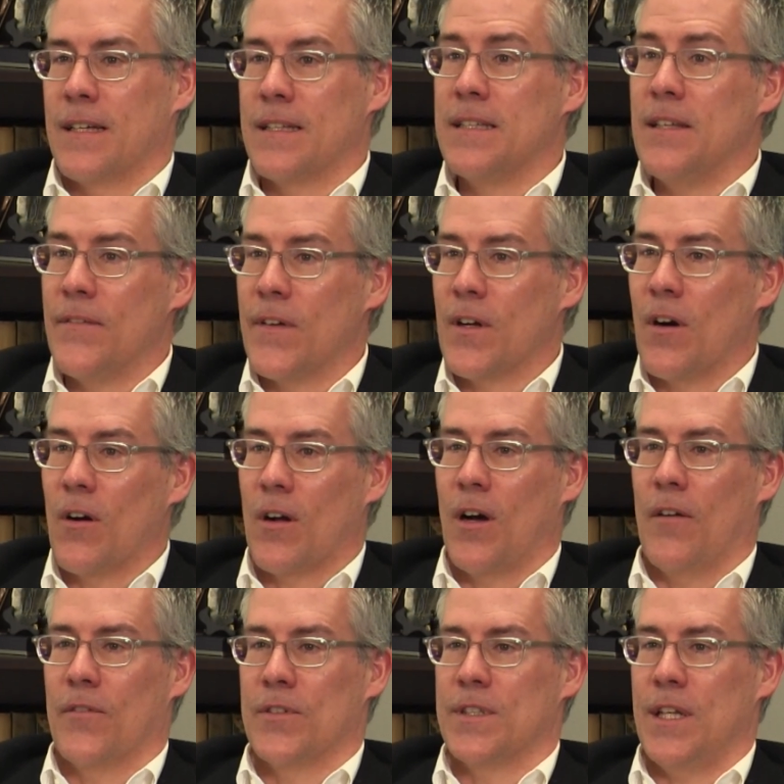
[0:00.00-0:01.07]
difficult
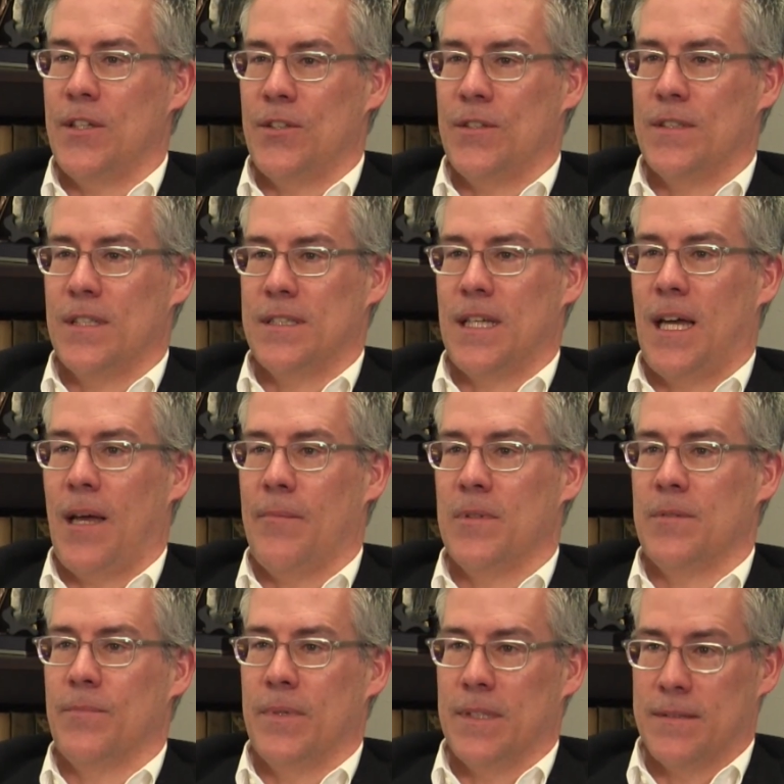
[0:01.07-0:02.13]
conversations at times,
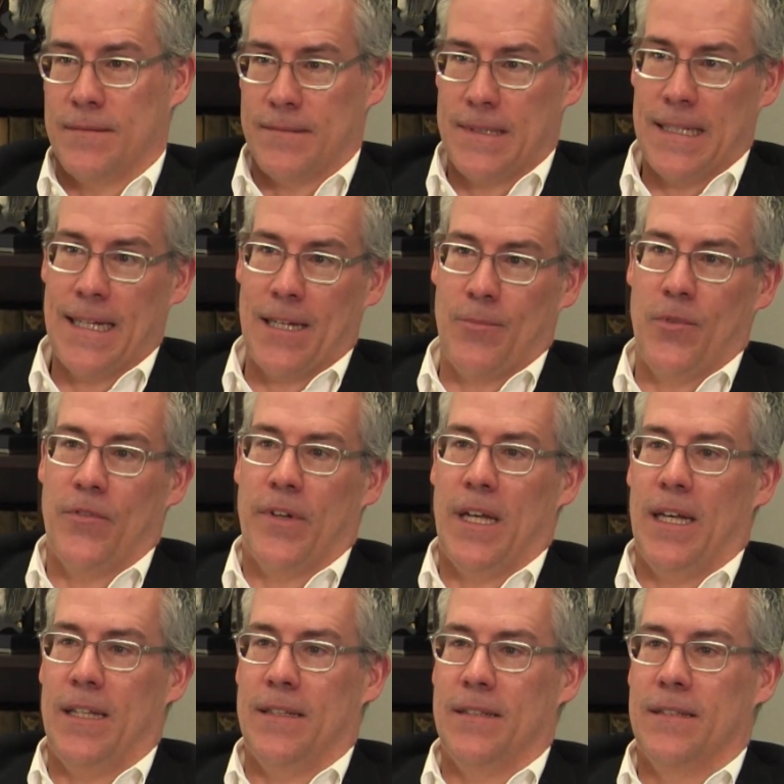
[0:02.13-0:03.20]
but you got to move
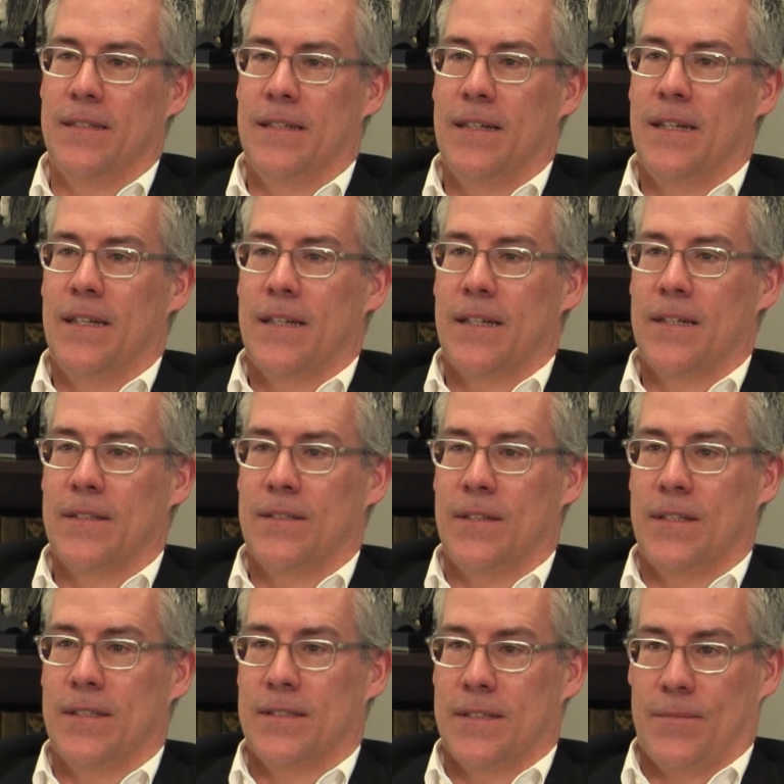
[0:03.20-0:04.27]
ahead because you
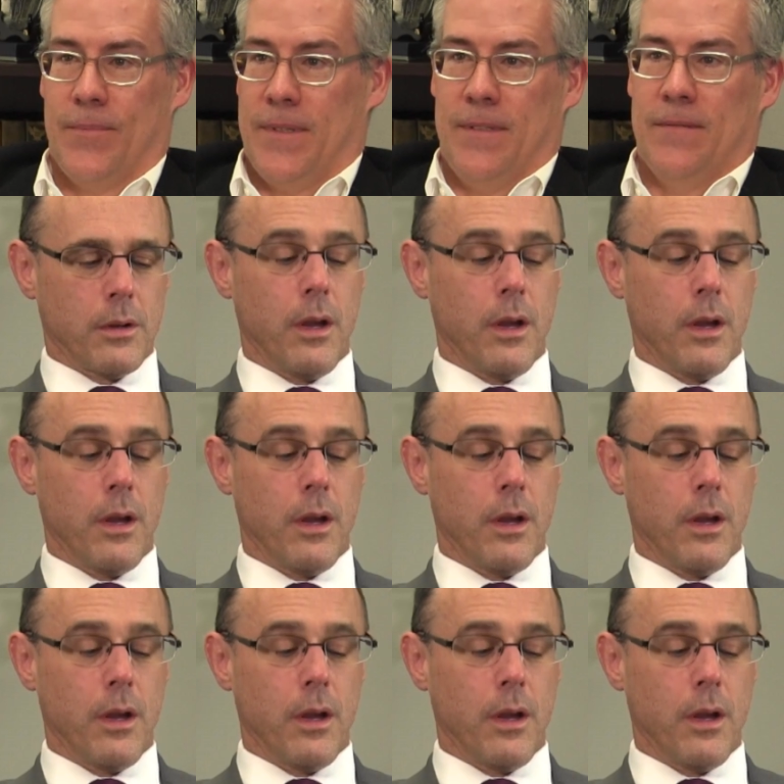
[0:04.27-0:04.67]
could just be.